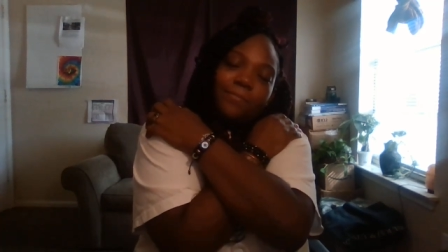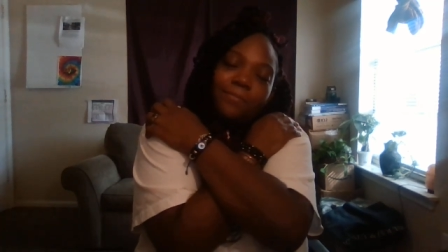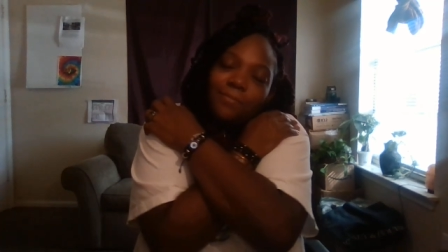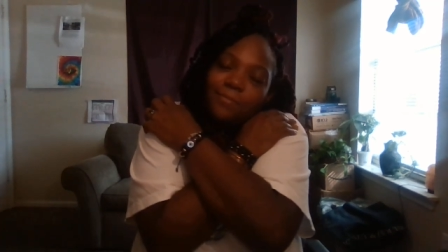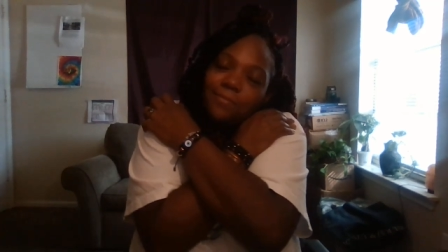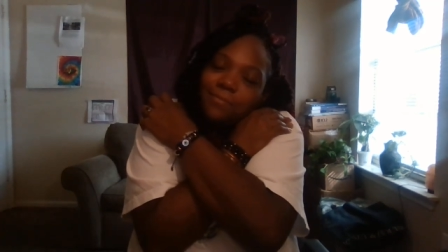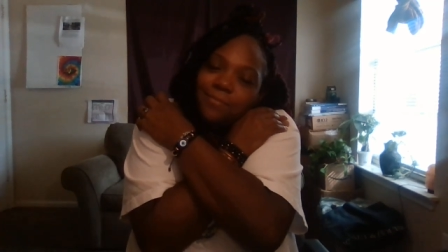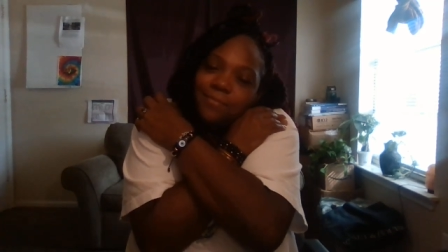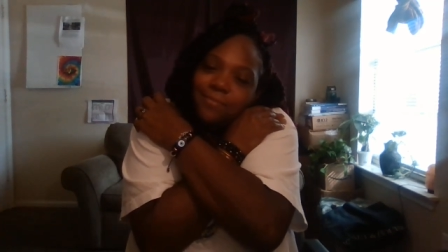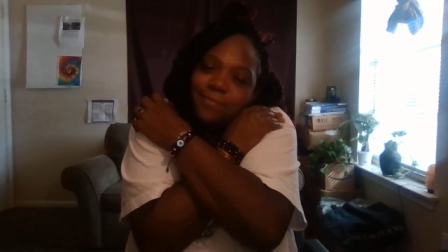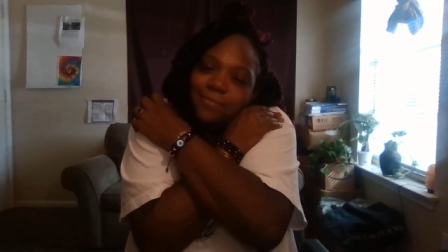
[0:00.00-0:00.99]

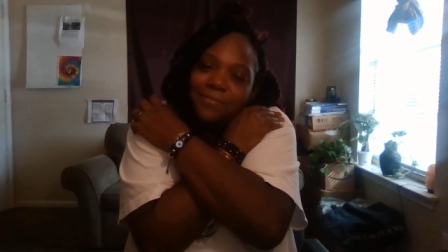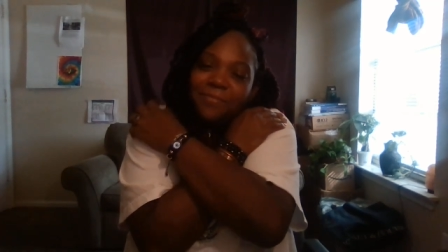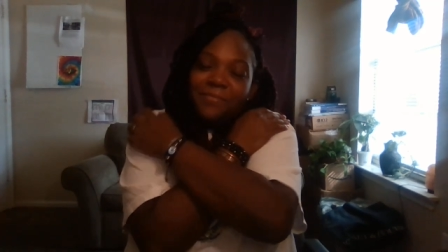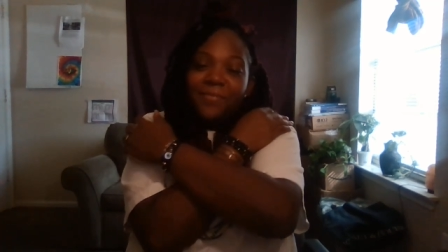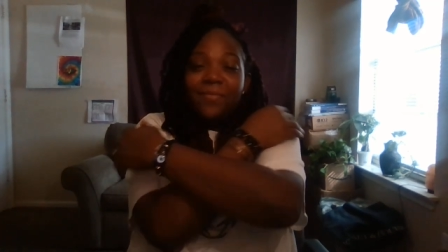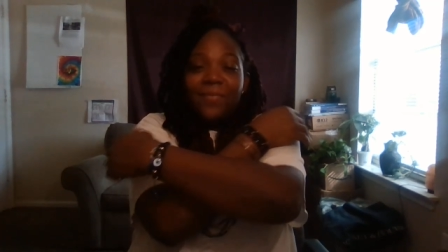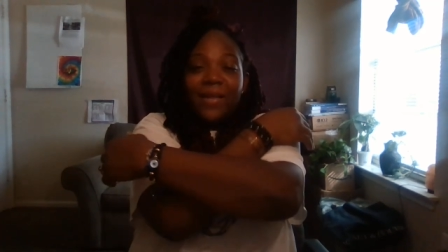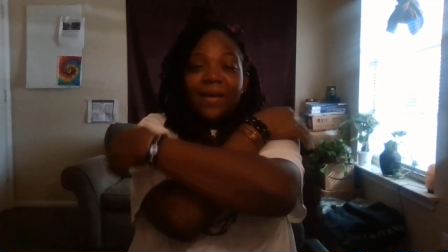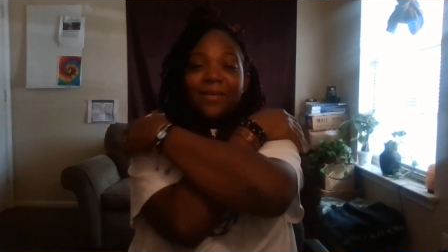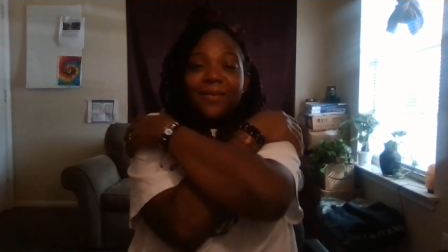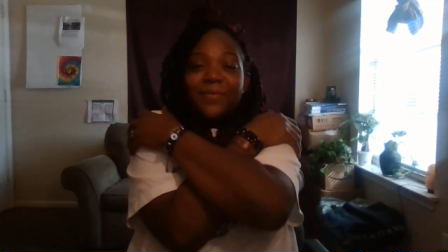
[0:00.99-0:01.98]
Mm,
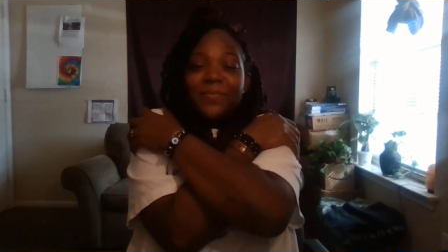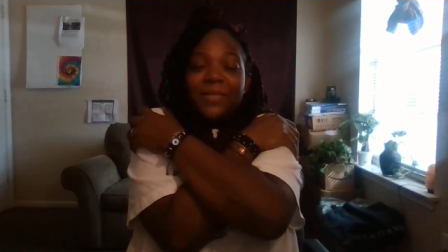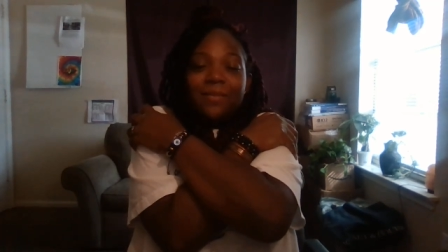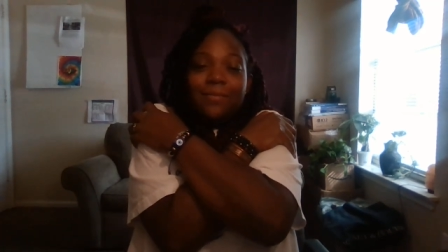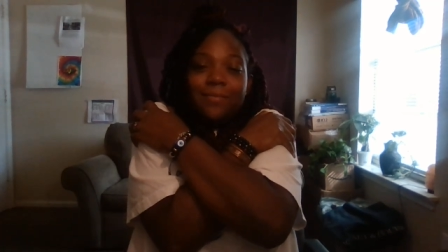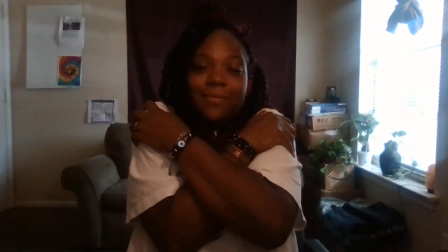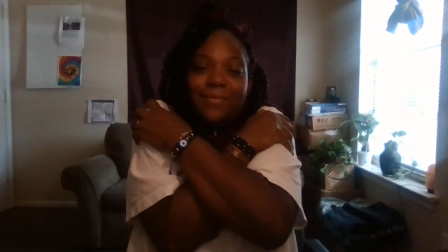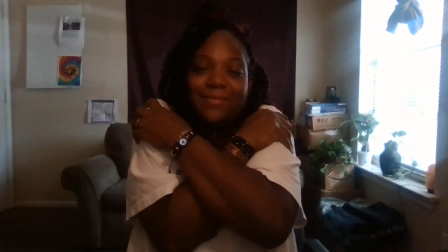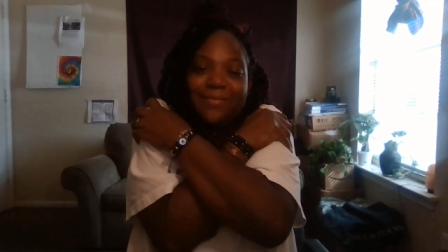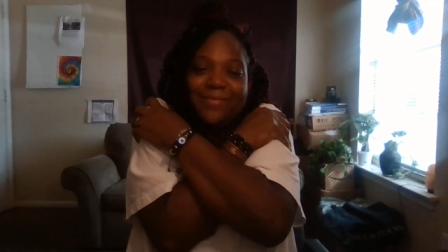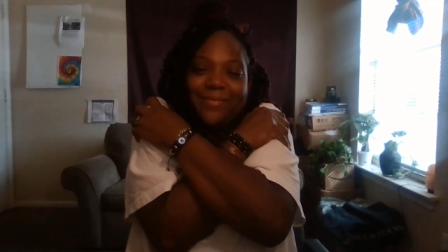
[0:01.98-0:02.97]
I love me.
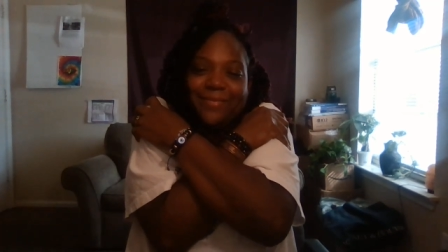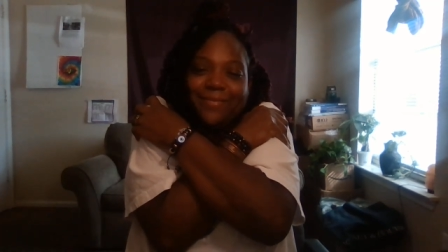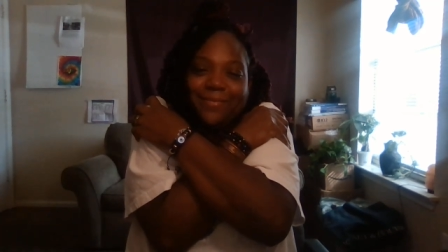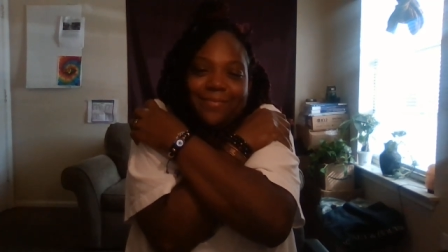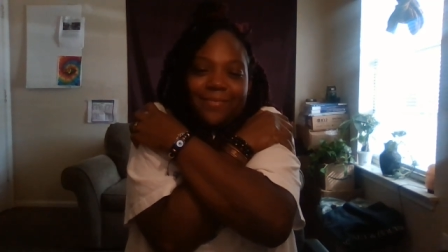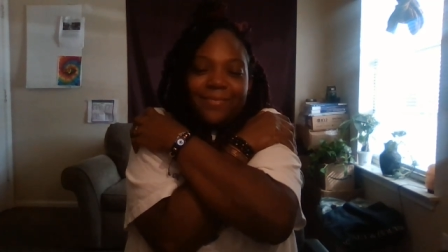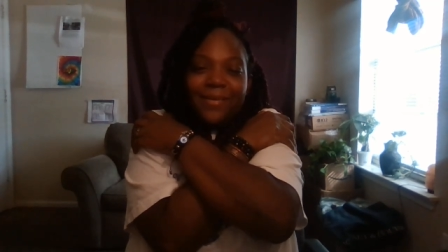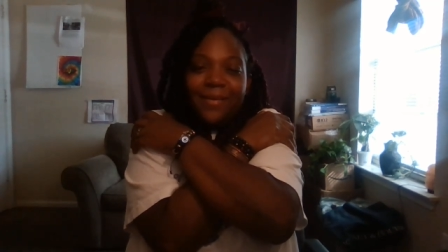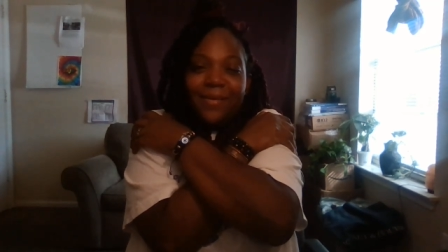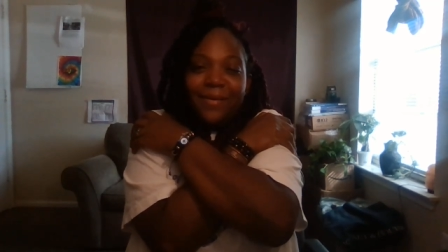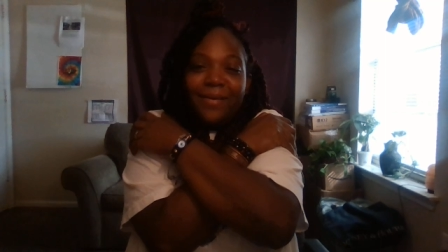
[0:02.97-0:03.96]
Mm,
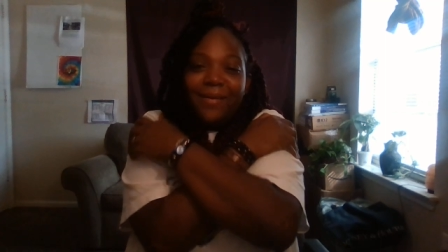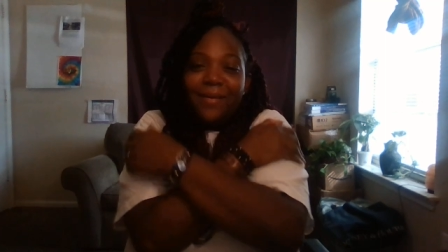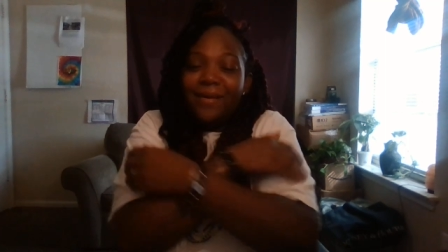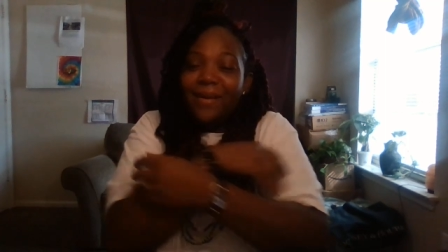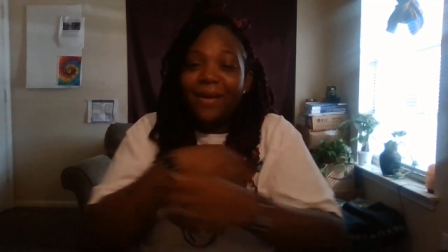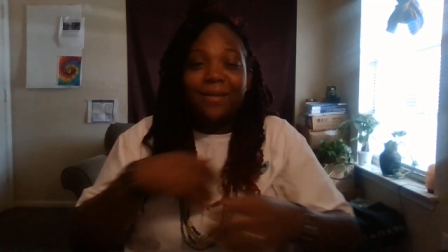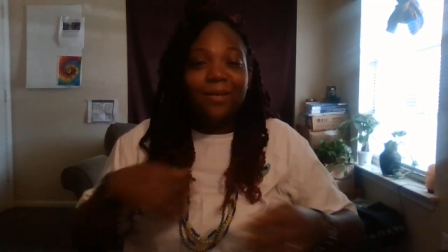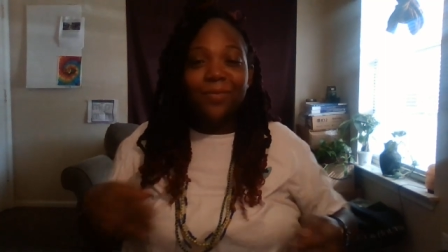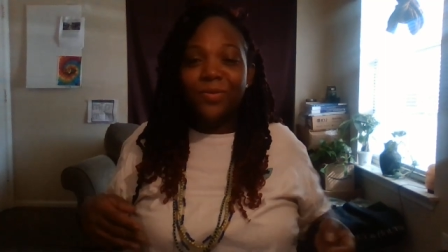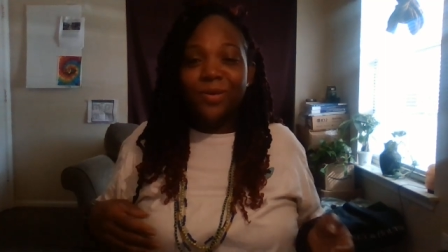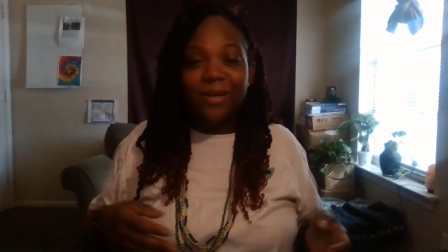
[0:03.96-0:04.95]
I
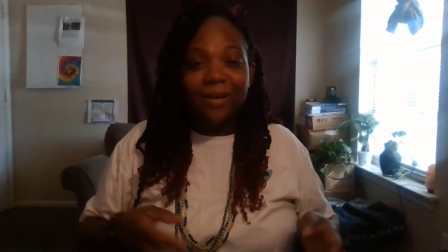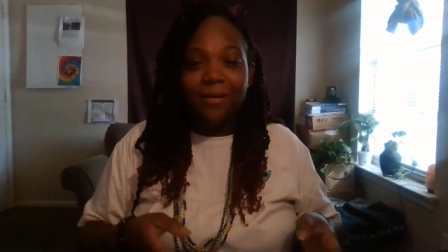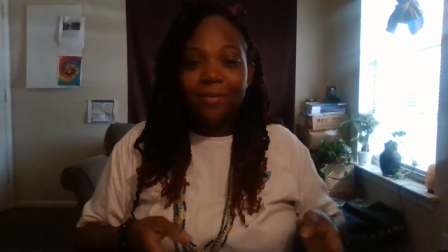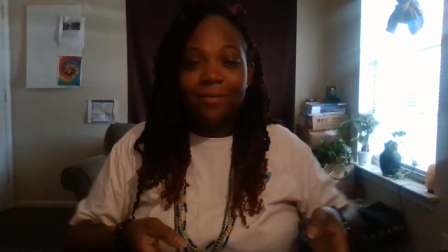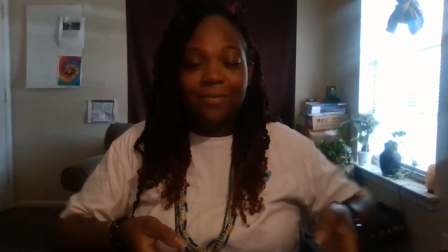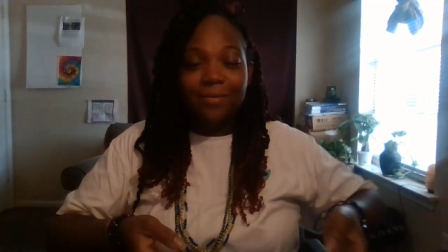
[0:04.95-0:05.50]
love you, girl.